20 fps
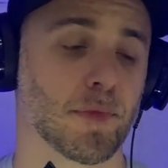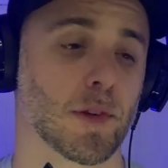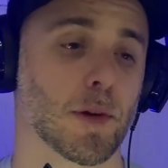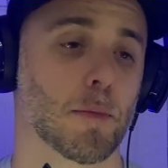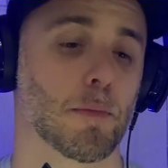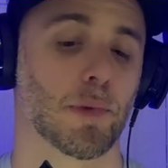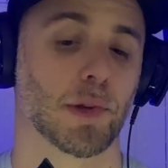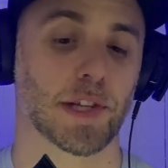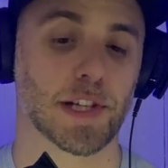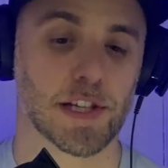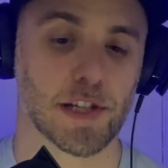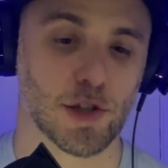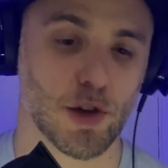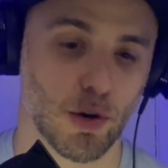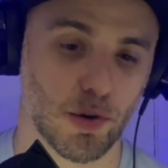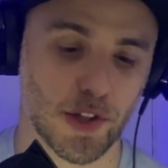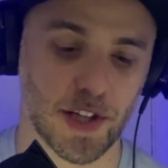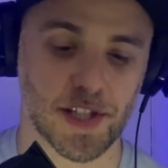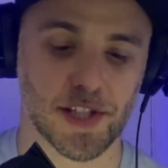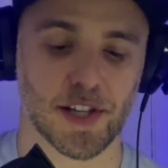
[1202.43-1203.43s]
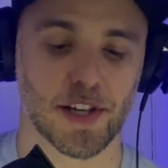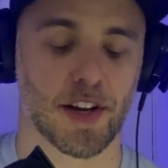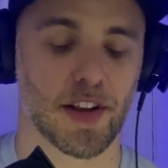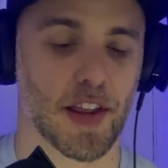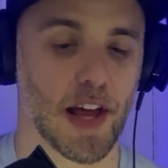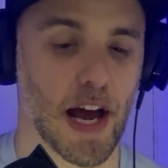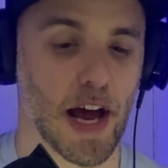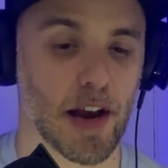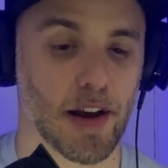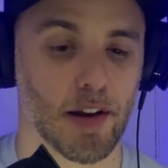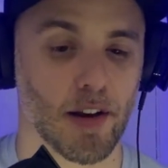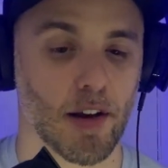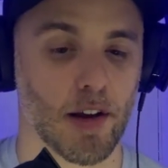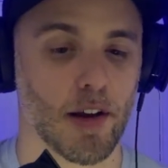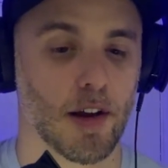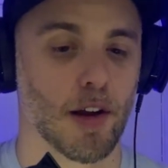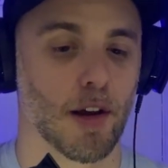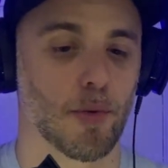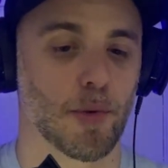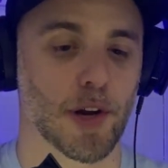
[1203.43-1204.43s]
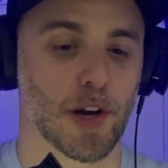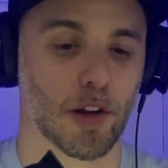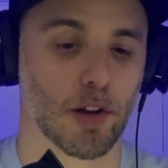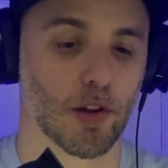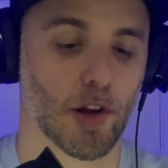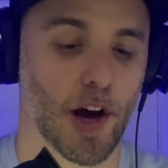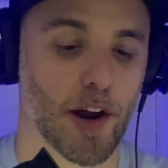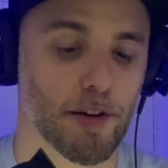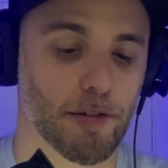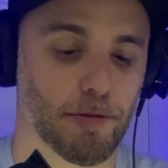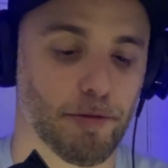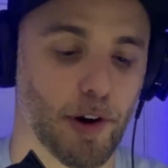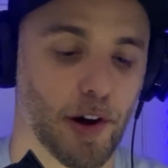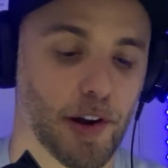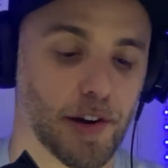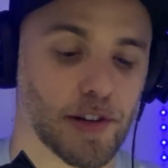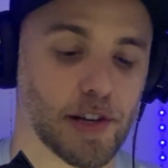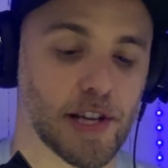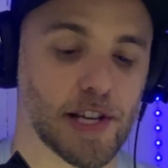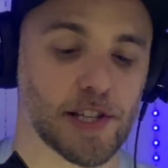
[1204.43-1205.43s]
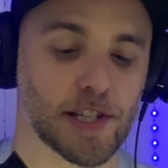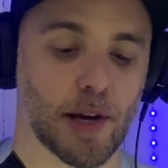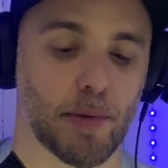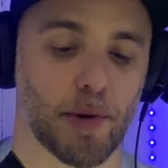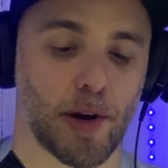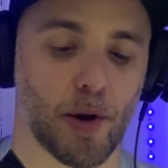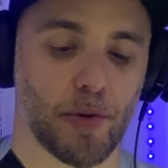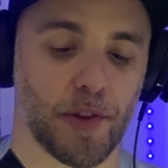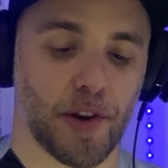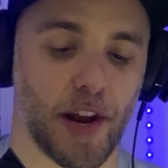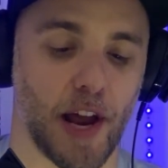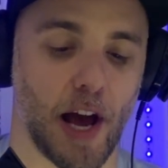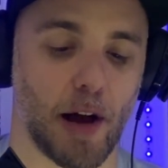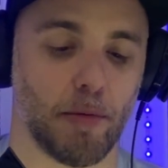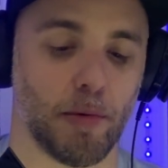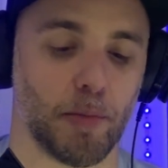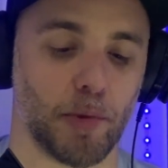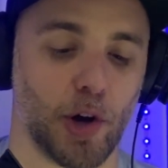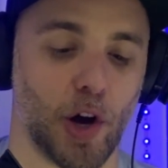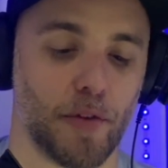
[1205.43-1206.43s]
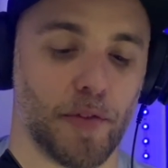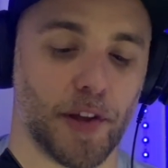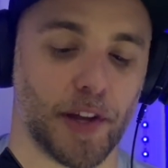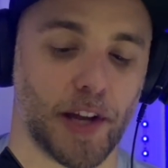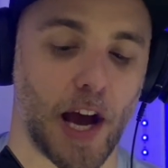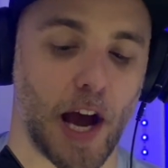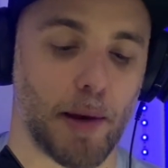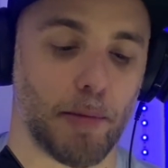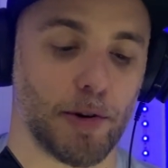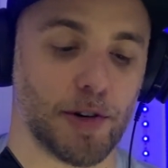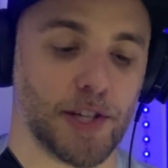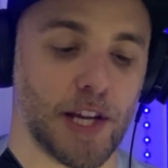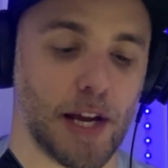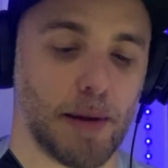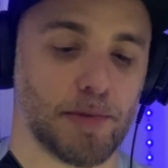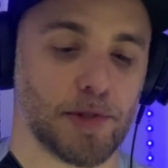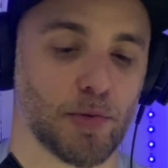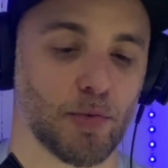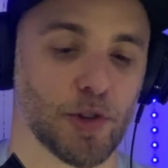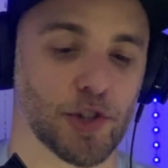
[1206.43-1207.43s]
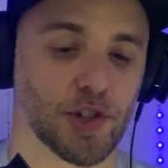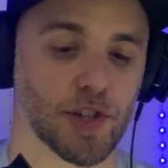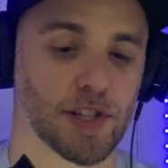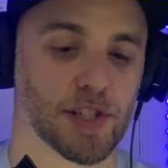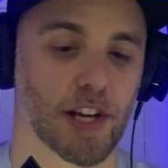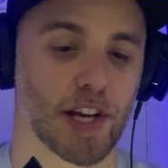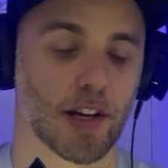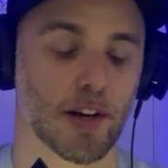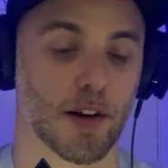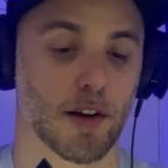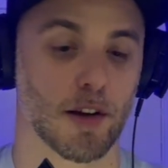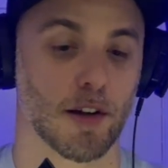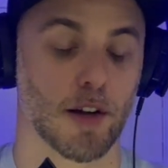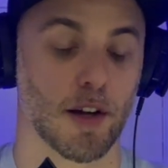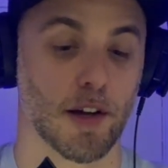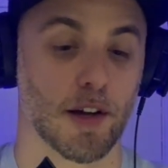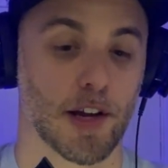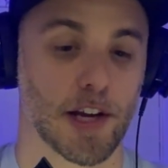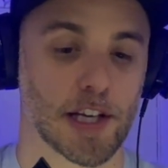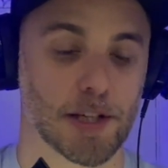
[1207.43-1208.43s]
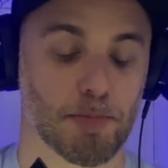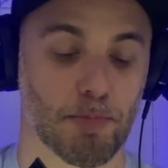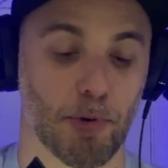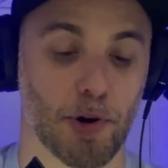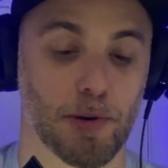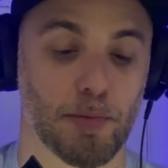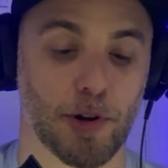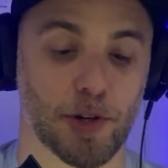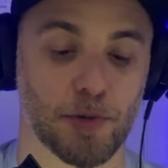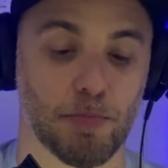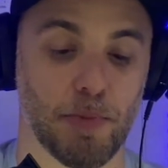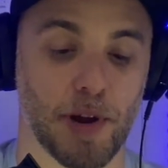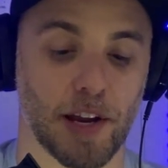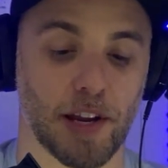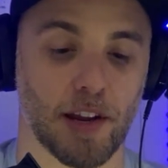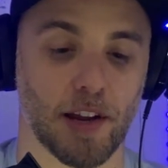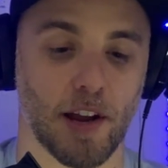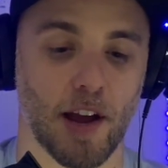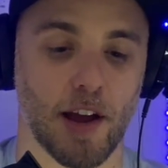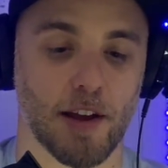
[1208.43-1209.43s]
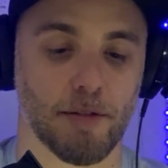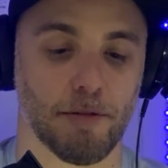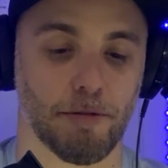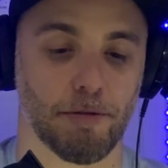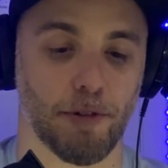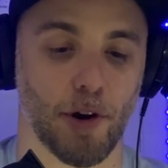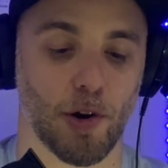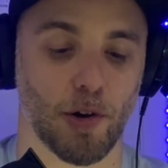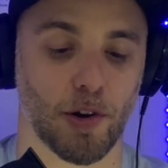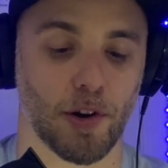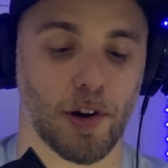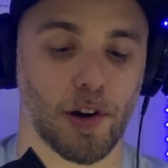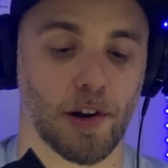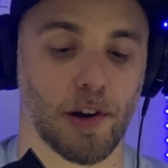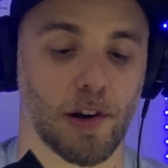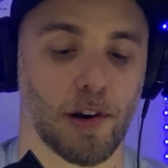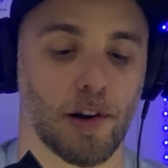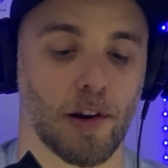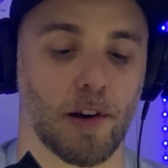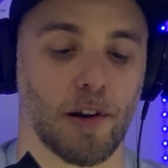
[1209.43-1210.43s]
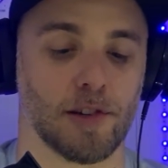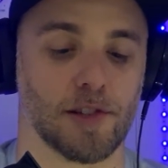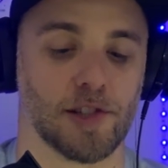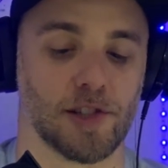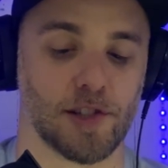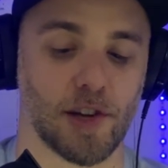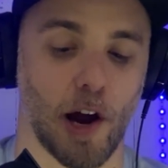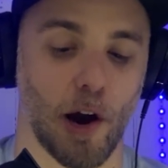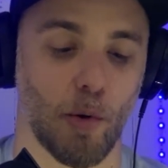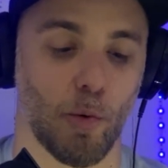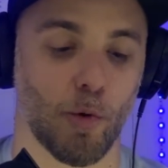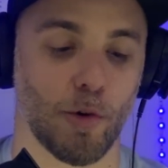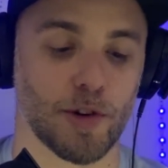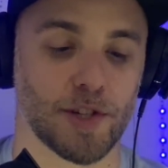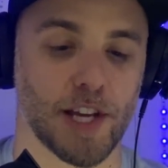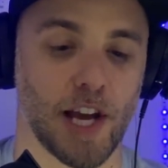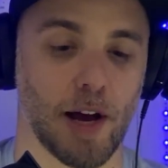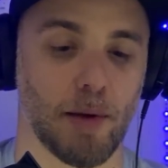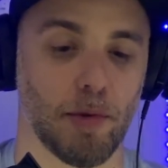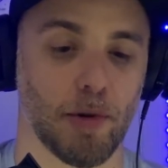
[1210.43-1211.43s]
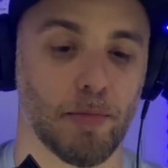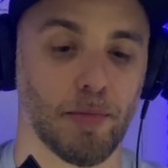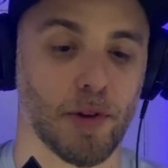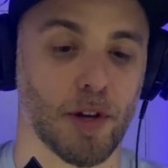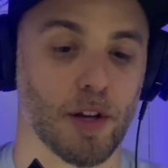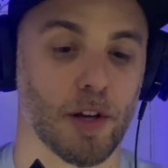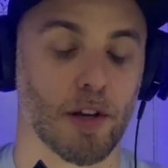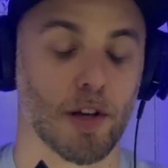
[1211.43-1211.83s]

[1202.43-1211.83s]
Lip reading: Please go listen to that. We had a lot of fun. He's coming out with an album called The Kyber Tapes, which is he's pretty much making a funk Star Wars album.